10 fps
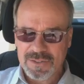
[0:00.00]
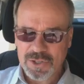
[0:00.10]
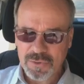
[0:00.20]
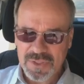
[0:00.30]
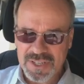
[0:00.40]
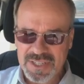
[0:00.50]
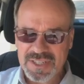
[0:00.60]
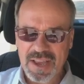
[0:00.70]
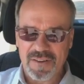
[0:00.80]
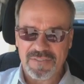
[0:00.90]
to the
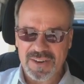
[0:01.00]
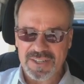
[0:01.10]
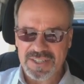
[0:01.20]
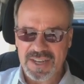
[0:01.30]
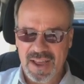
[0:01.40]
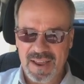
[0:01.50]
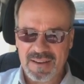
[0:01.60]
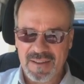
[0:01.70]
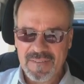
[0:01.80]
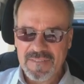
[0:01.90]
selfless
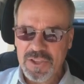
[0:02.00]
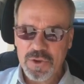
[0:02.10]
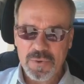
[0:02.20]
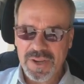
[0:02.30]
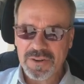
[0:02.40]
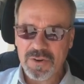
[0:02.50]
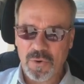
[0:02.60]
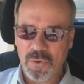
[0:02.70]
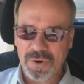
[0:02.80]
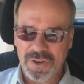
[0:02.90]
side, you
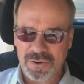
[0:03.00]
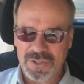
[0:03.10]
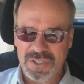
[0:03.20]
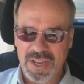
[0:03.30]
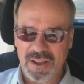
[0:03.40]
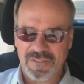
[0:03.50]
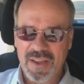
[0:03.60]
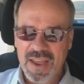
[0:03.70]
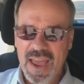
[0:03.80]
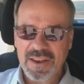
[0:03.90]
ignore yourself
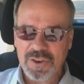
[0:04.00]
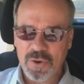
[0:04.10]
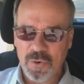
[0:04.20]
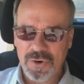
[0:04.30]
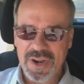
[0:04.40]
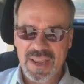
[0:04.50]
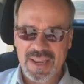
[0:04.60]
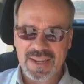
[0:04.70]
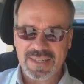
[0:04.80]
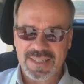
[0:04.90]
and your
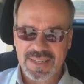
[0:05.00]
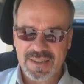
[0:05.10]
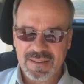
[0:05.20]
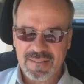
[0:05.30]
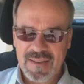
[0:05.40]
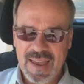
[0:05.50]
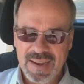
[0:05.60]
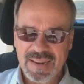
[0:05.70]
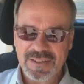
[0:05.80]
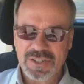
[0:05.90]
needs,
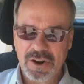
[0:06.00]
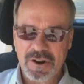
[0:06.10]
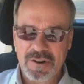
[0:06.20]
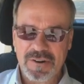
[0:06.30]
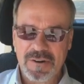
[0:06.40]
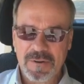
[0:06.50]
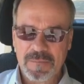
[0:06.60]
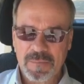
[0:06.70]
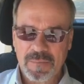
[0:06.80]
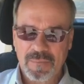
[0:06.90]
and in turn,
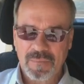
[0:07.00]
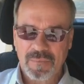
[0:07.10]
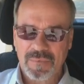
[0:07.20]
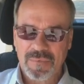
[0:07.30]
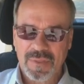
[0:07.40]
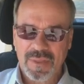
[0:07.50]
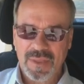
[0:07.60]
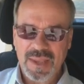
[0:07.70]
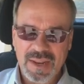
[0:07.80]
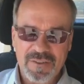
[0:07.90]

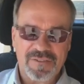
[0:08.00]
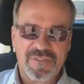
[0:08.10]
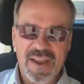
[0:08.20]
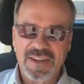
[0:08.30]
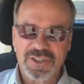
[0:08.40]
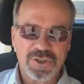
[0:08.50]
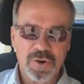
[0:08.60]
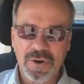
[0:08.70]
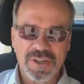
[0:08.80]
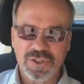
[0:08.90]
it affects
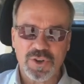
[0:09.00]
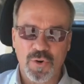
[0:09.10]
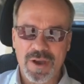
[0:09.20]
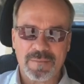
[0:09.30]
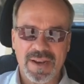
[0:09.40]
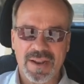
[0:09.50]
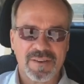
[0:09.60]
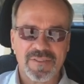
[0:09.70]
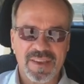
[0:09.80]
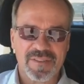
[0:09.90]
your enjoyment
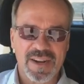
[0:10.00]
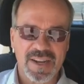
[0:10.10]
of even